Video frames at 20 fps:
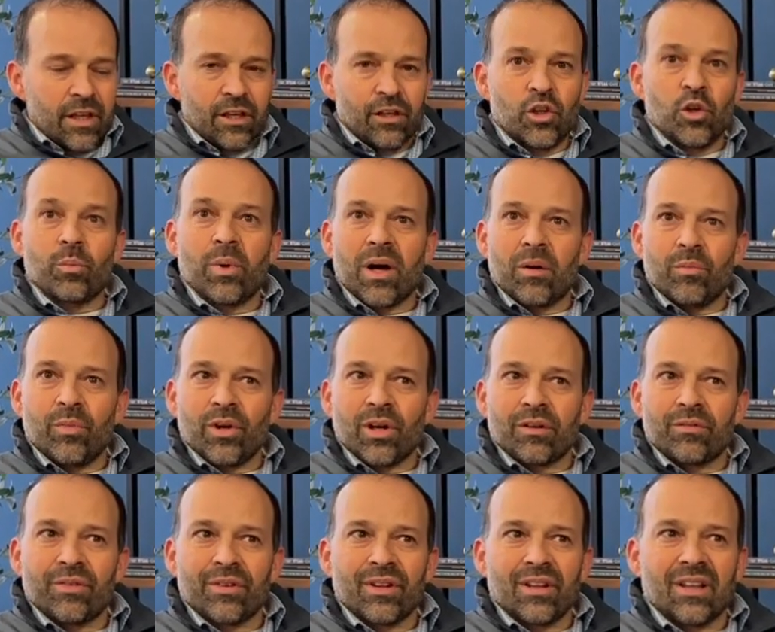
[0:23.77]
coupon
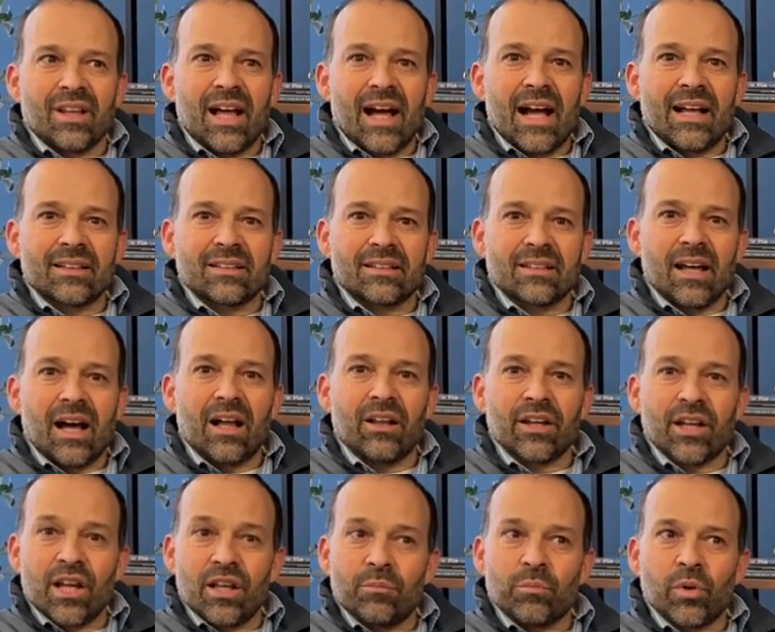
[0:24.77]
book for the
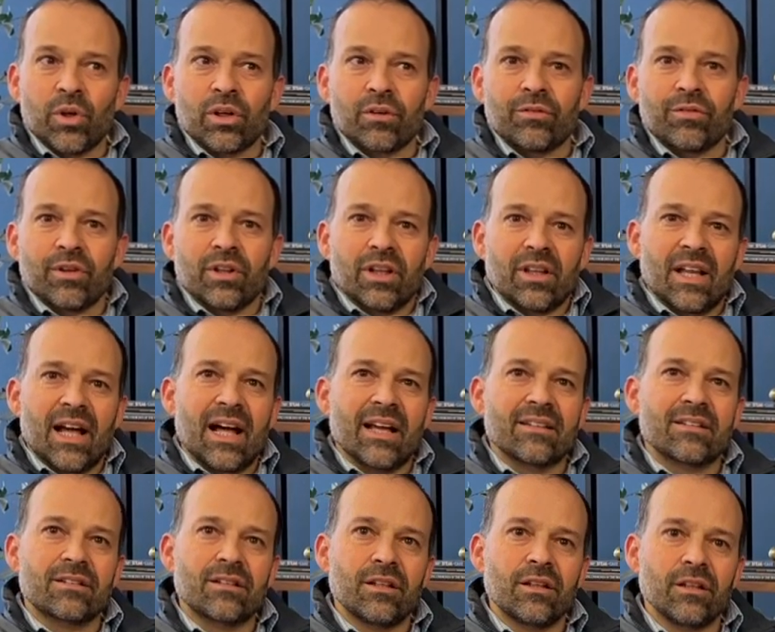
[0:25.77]
holiday book for the
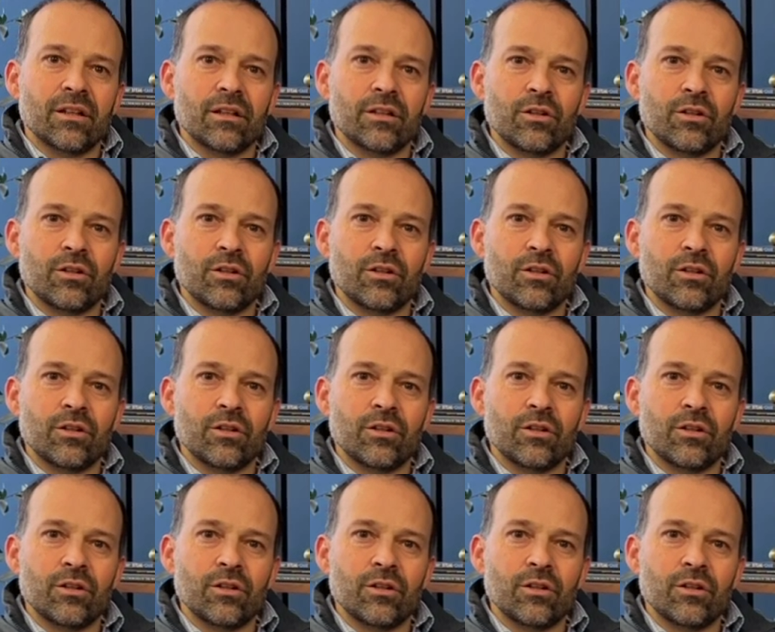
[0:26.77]
last